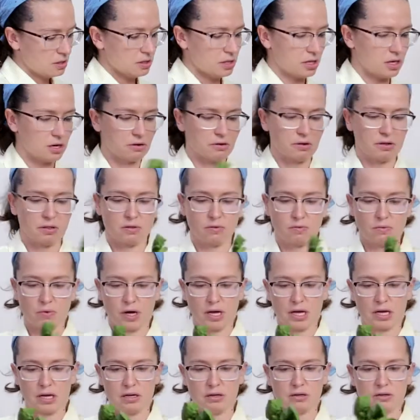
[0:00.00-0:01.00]
that are in the
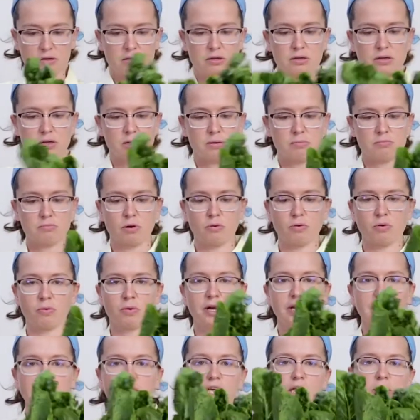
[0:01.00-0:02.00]
way, but we want
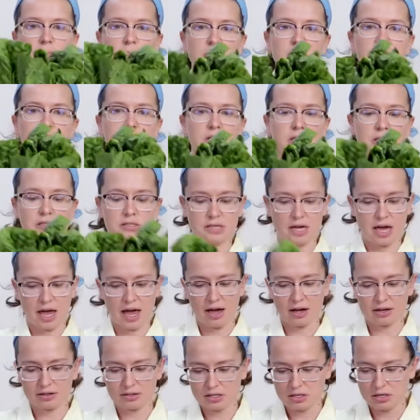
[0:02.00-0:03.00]
to keep this
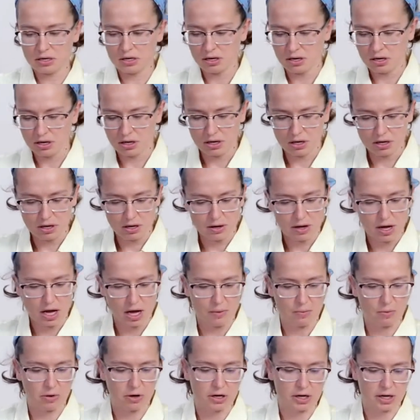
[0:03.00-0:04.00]
intact, and we're going